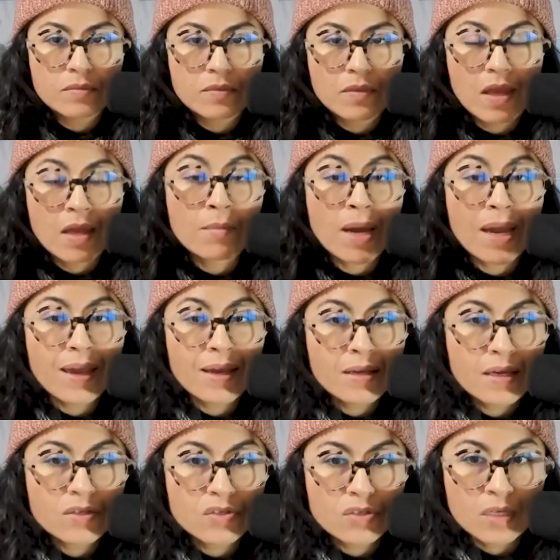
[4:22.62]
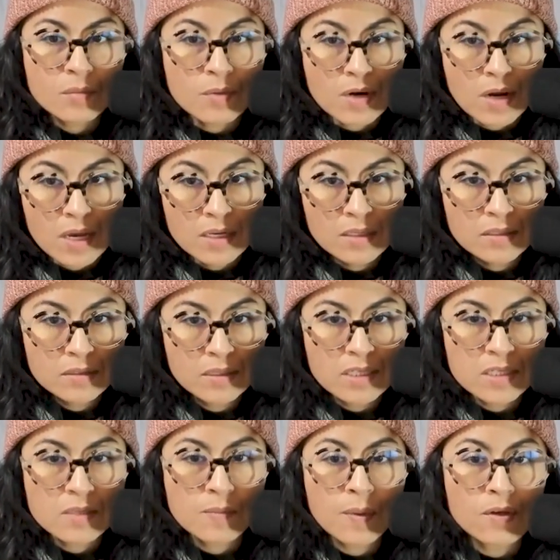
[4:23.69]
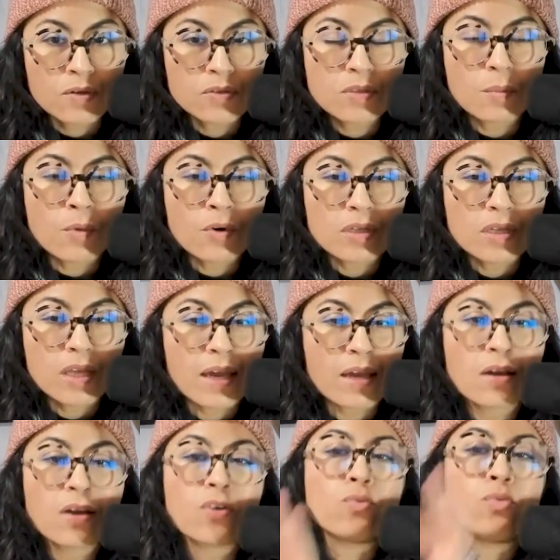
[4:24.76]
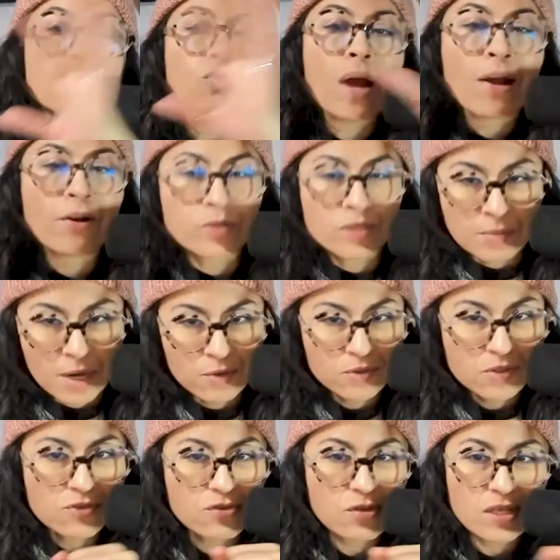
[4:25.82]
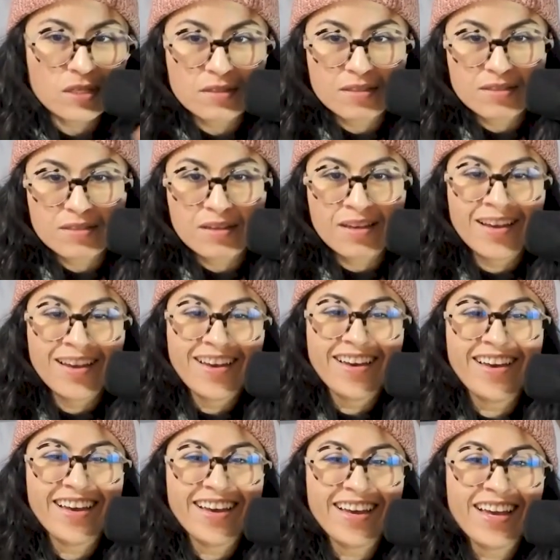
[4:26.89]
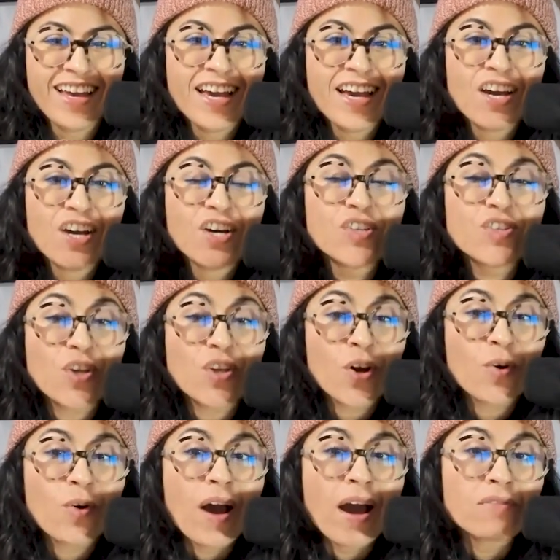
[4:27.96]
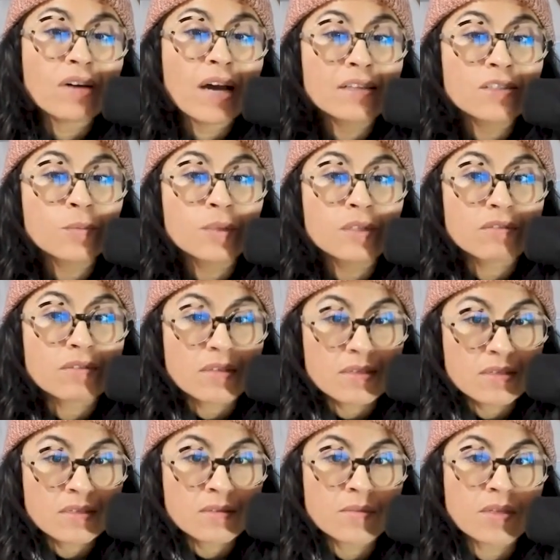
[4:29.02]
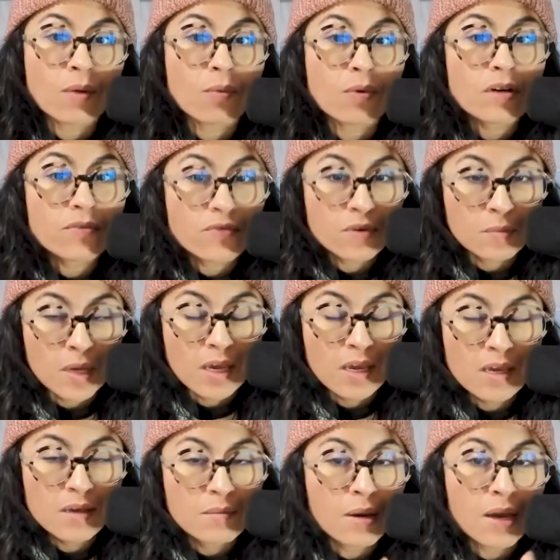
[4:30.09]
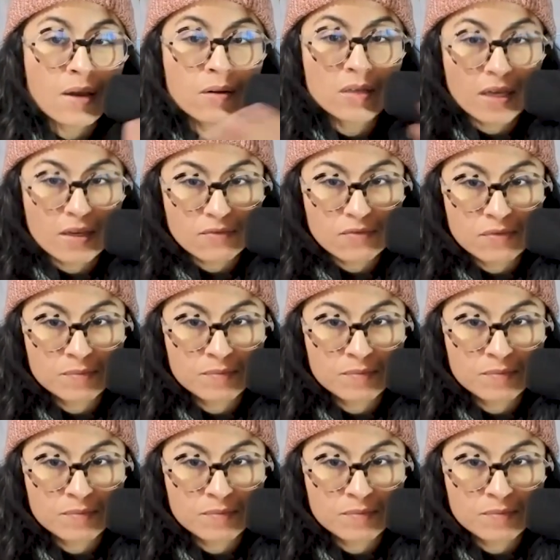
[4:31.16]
And my ADHD brain is built more like roundabout streets. So I've had to build systems that work for me my whole life